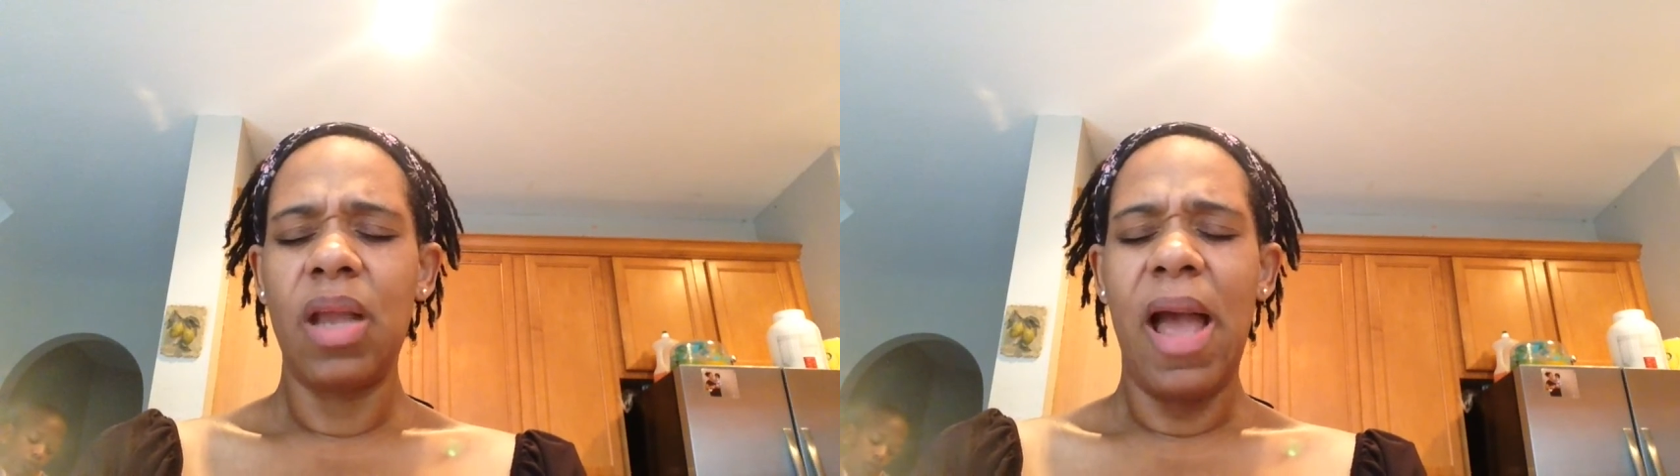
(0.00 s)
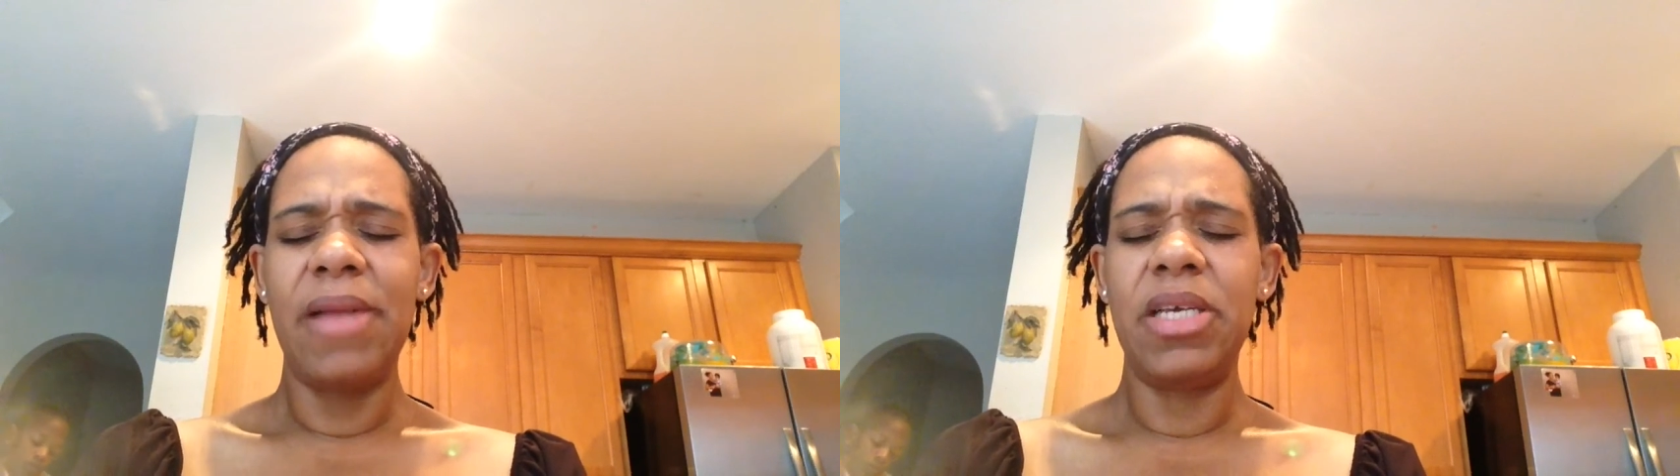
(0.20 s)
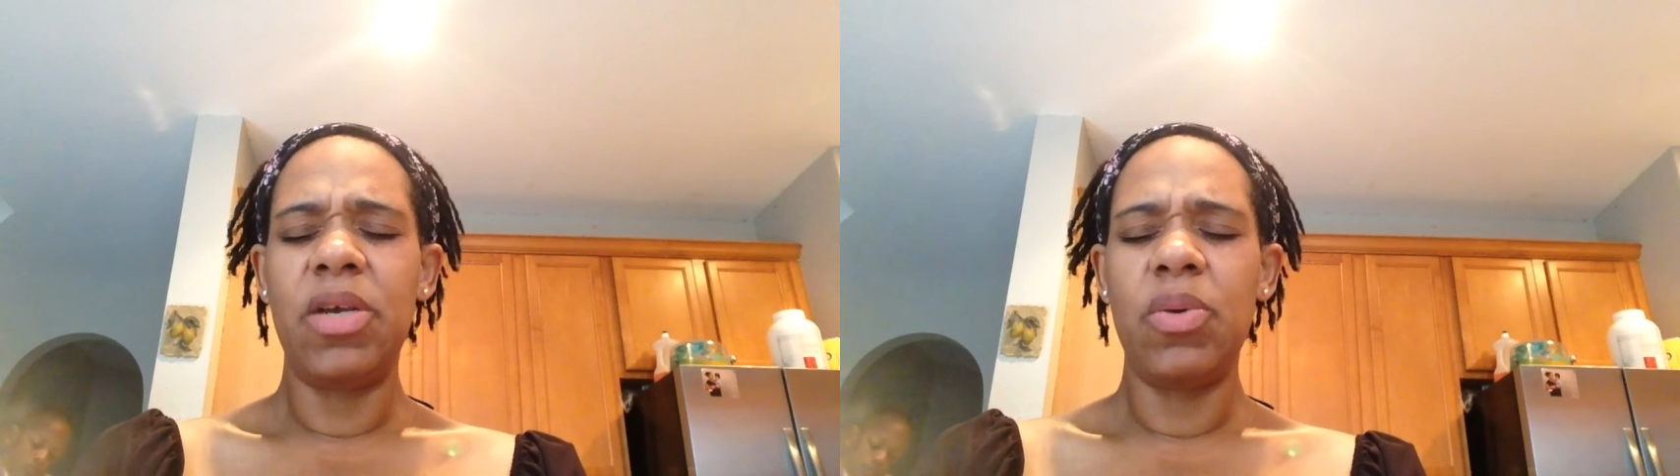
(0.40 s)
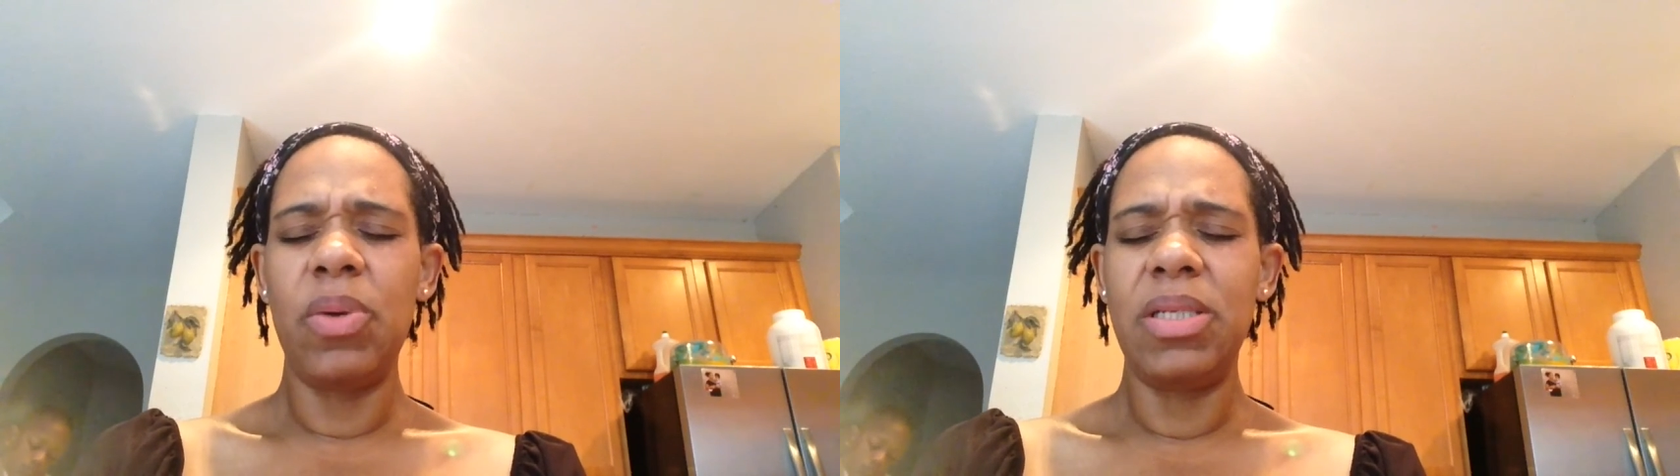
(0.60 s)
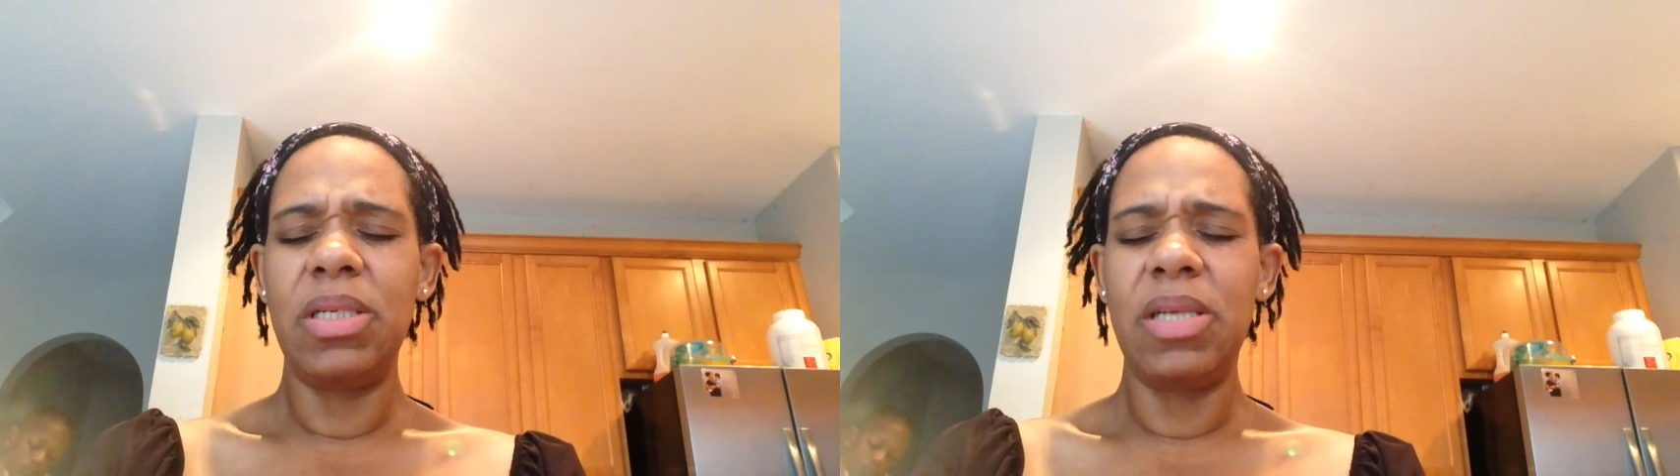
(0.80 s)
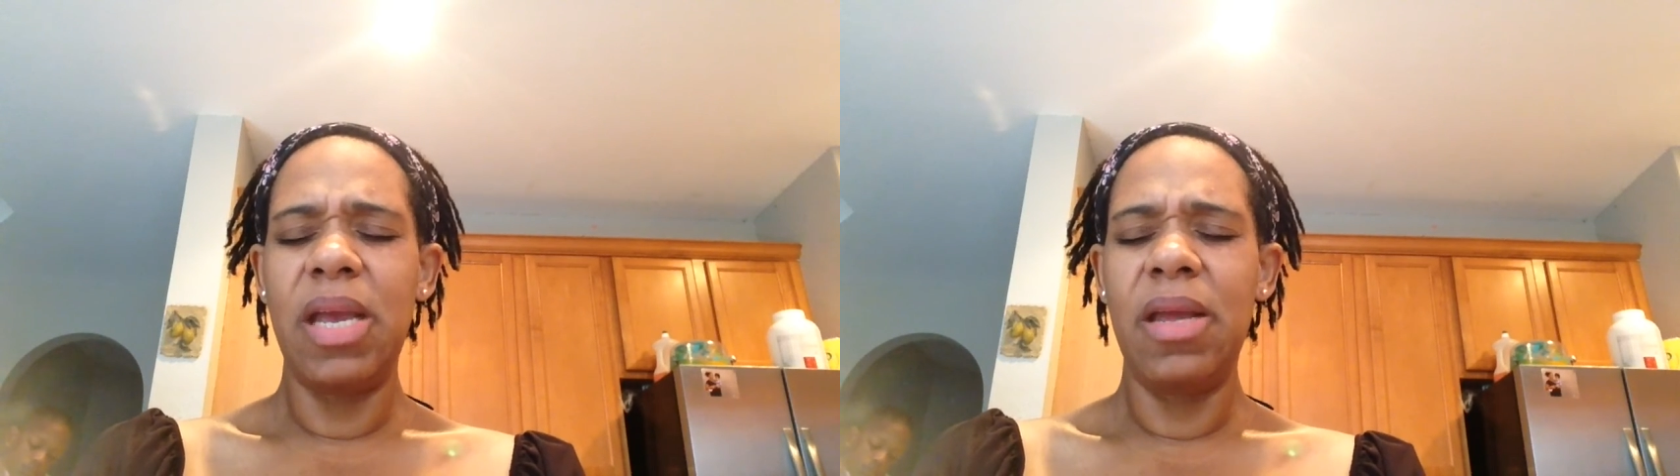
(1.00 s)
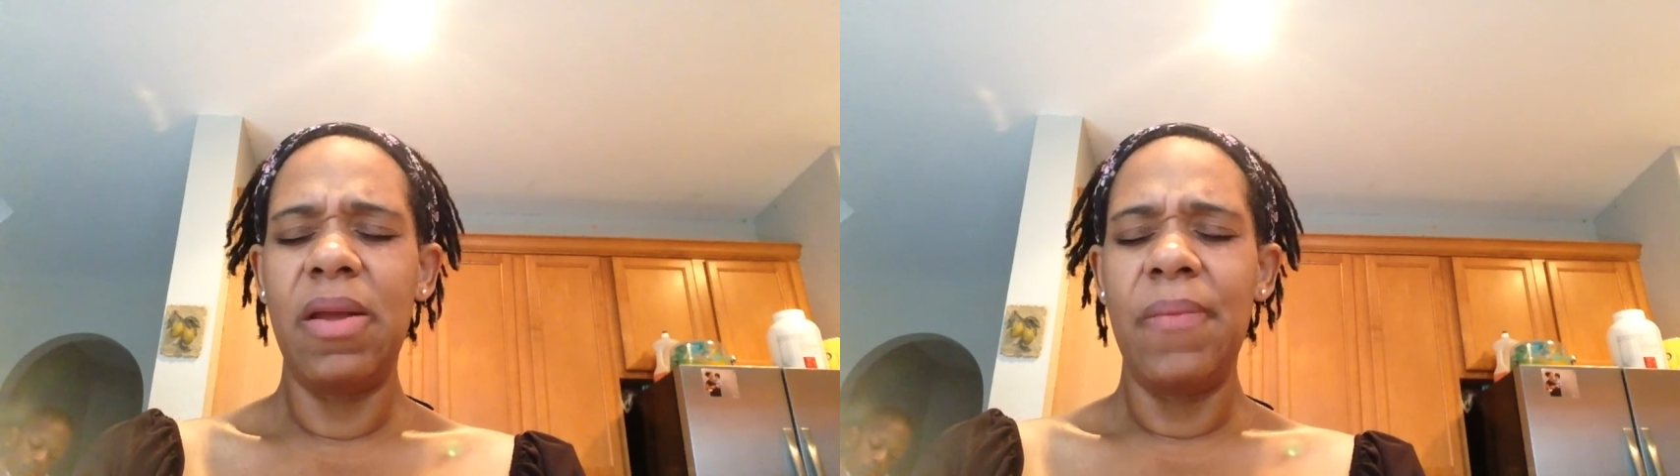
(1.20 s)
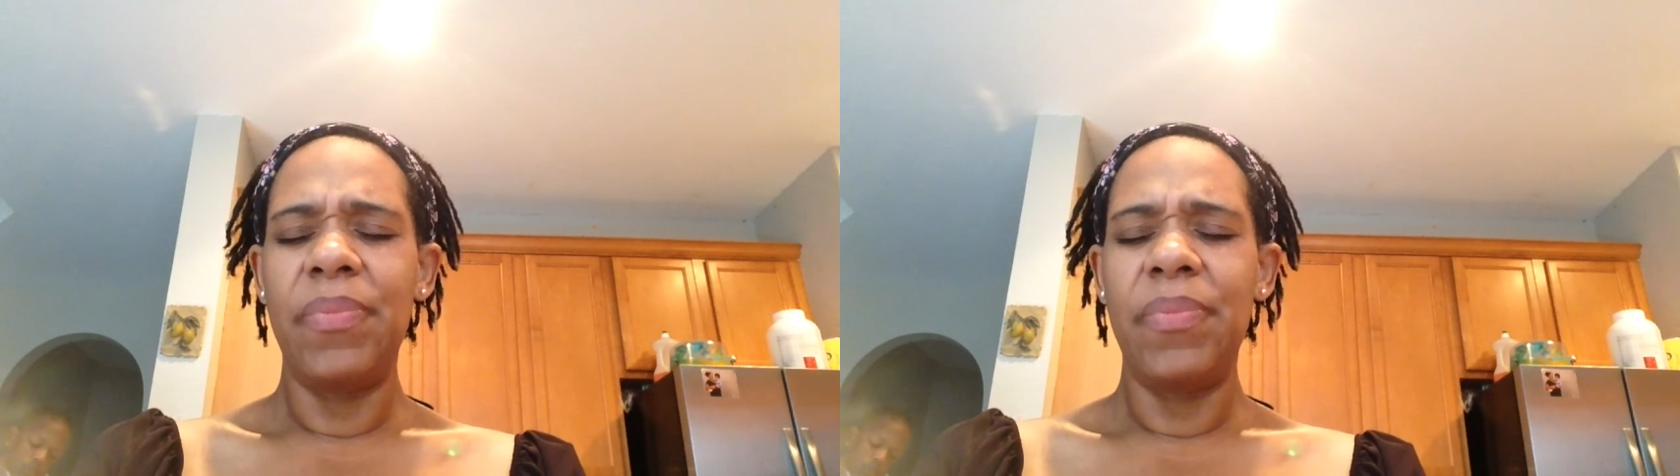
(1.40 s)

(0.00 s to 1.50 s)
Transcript: I decree today